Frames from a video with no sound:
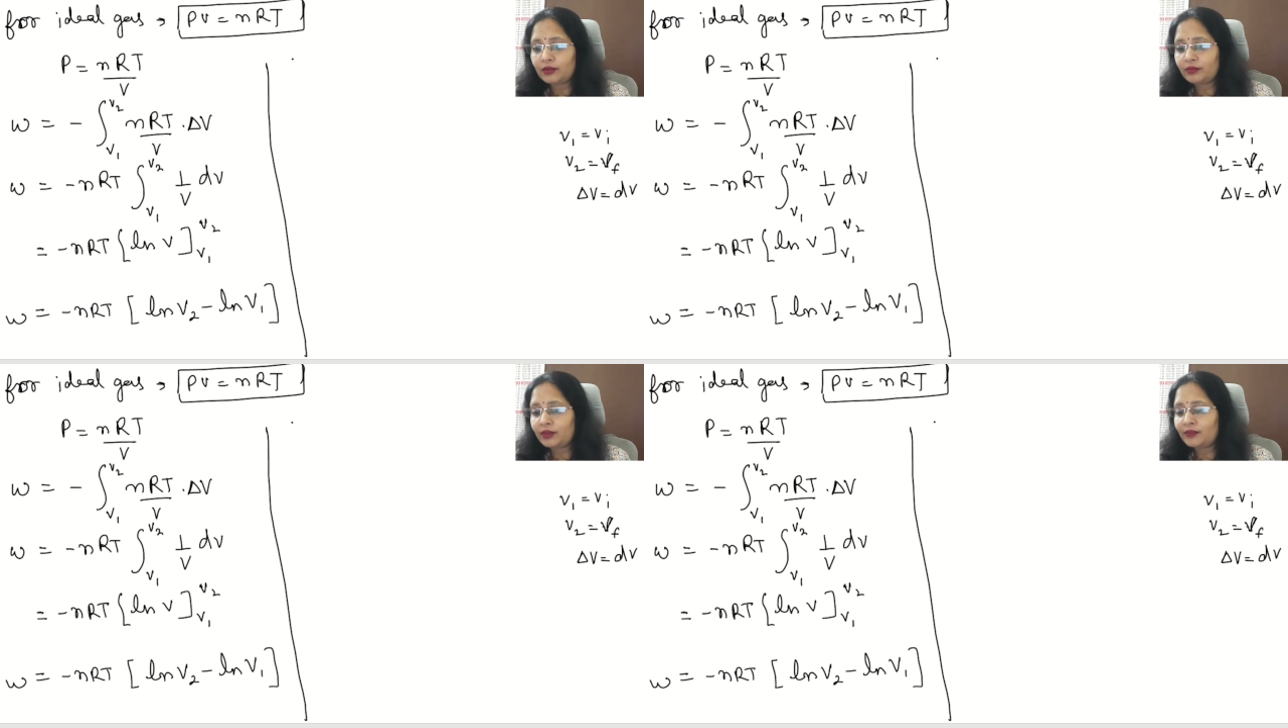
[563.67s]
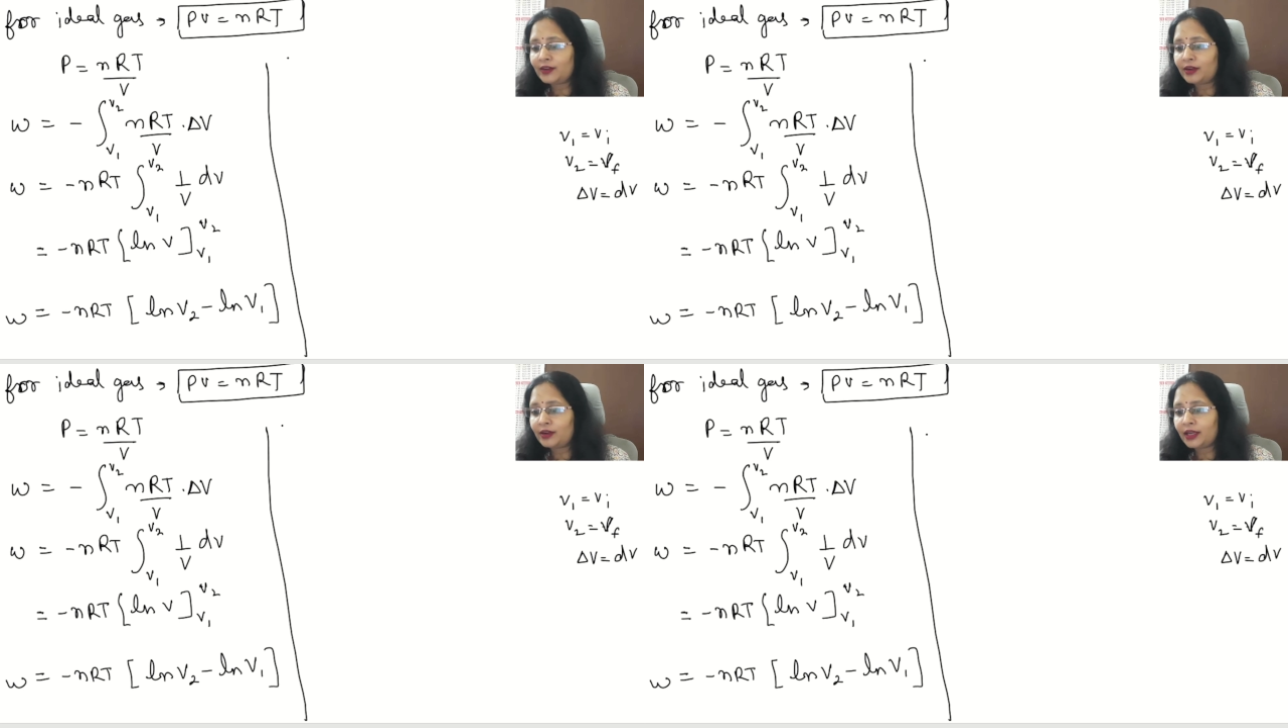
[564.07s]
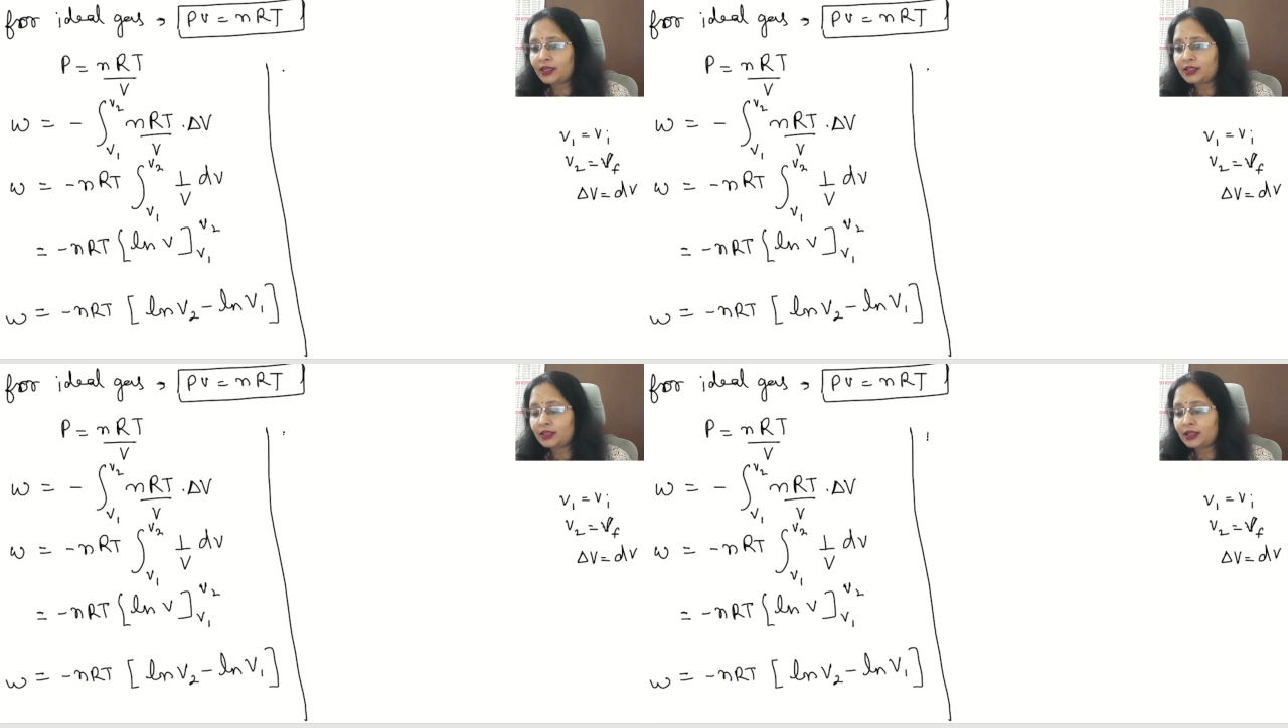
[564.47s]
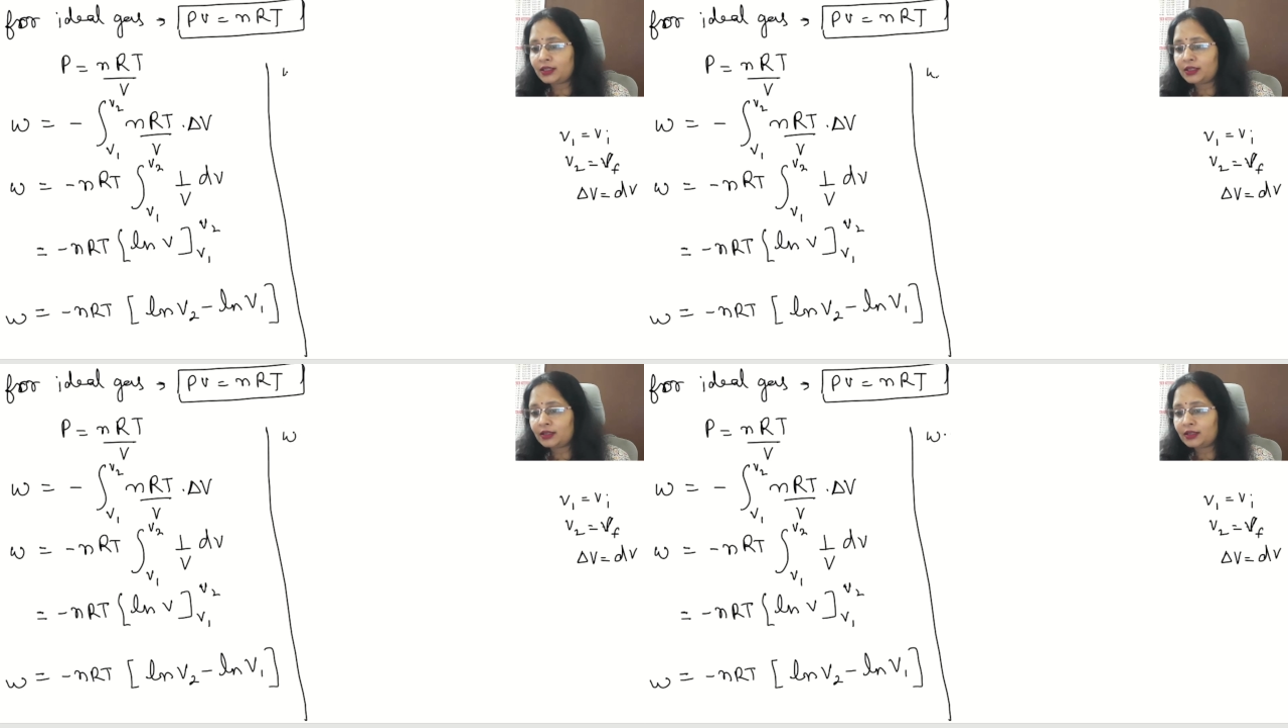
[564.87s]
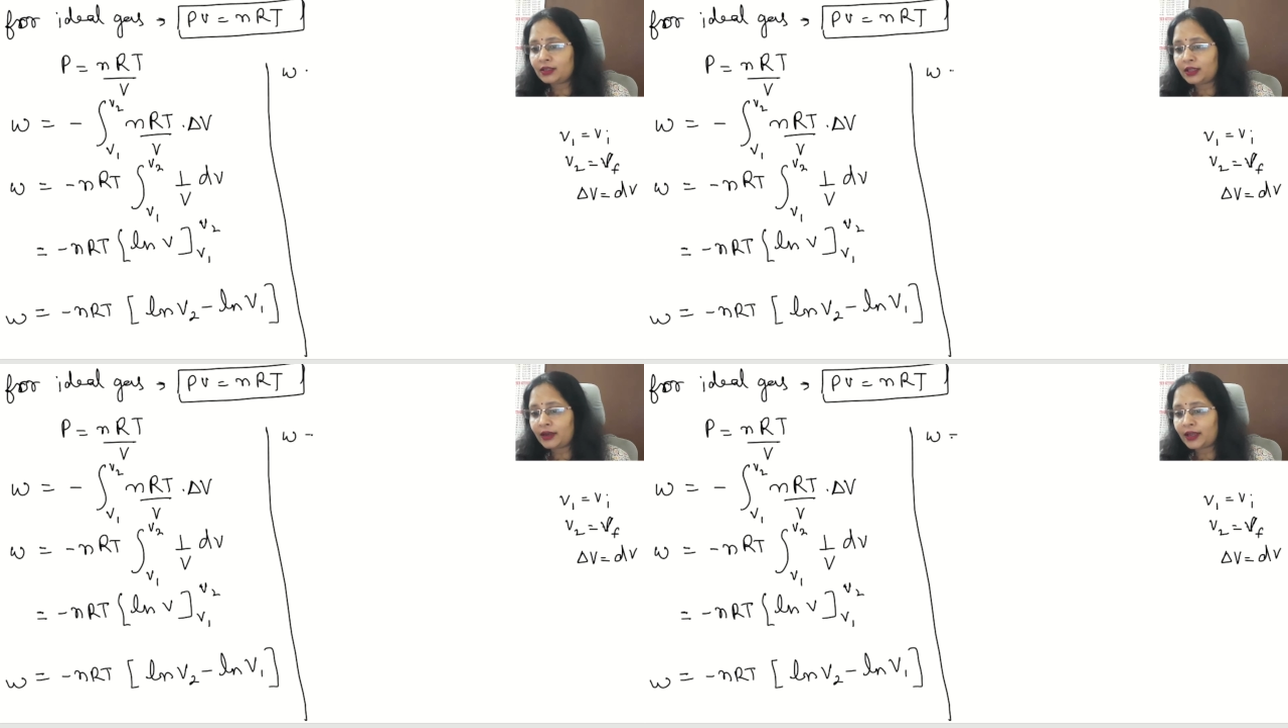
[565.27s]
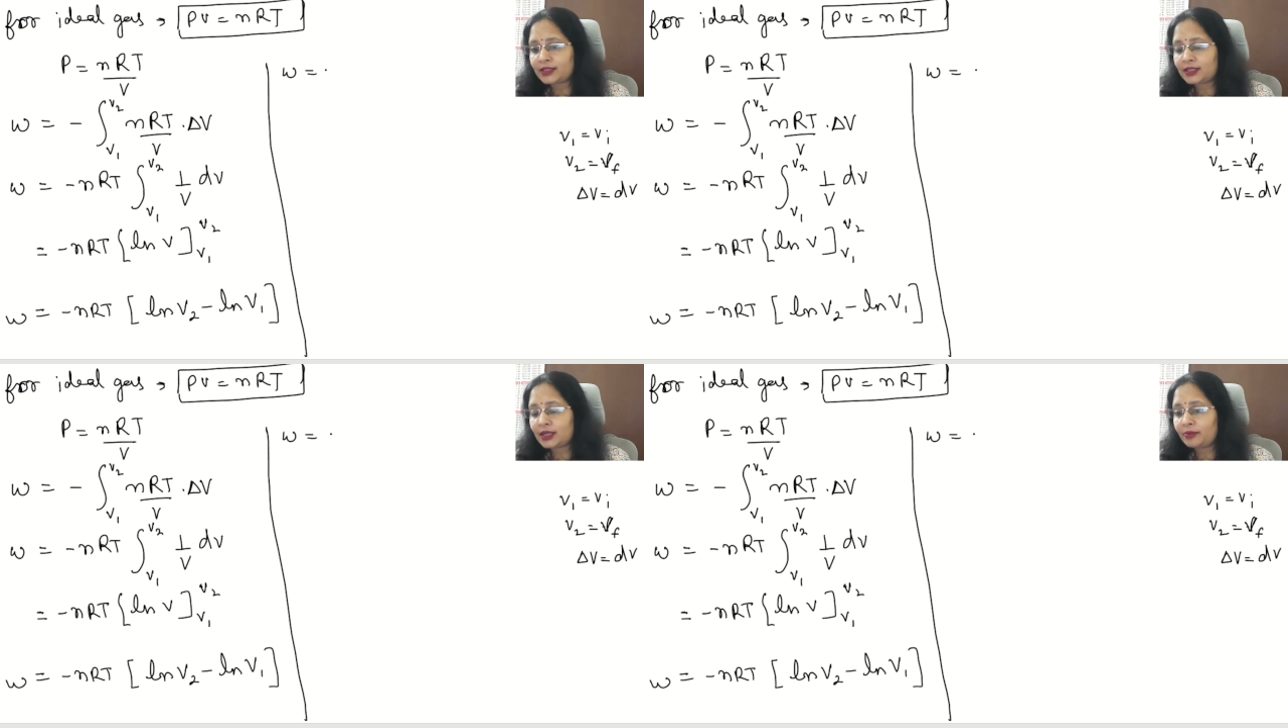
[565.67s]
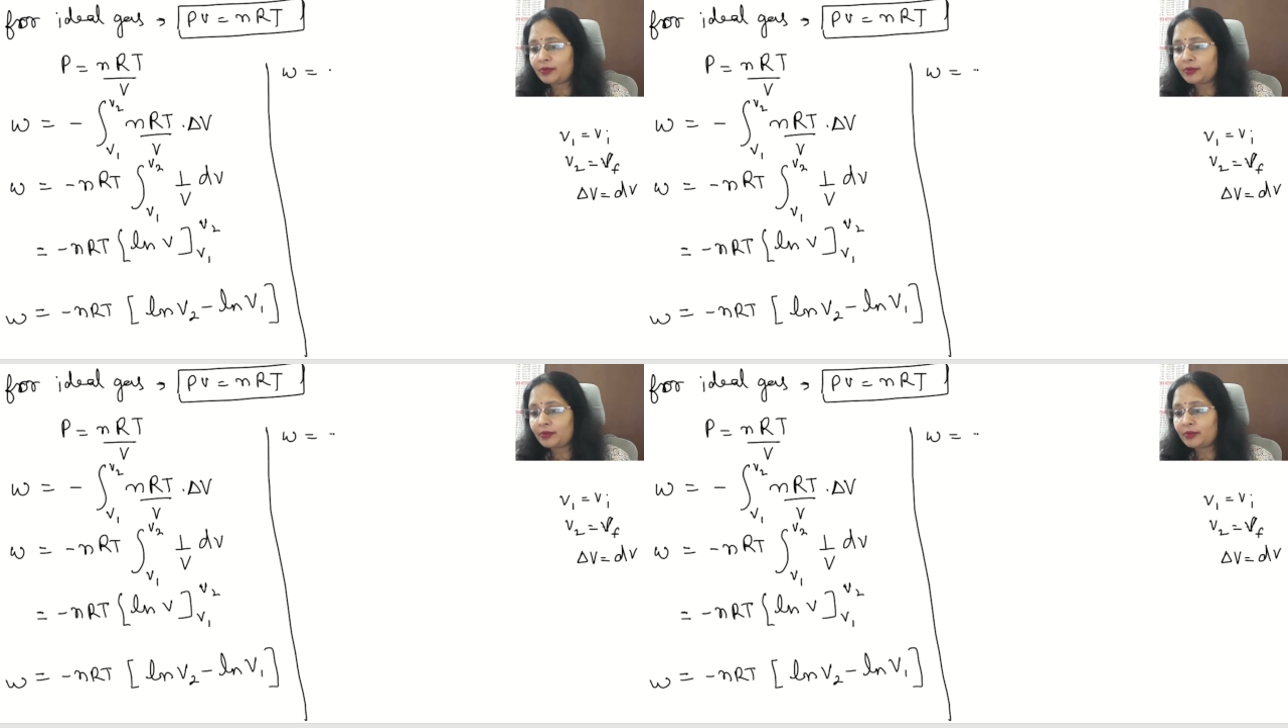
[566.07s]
We will write it in the next step,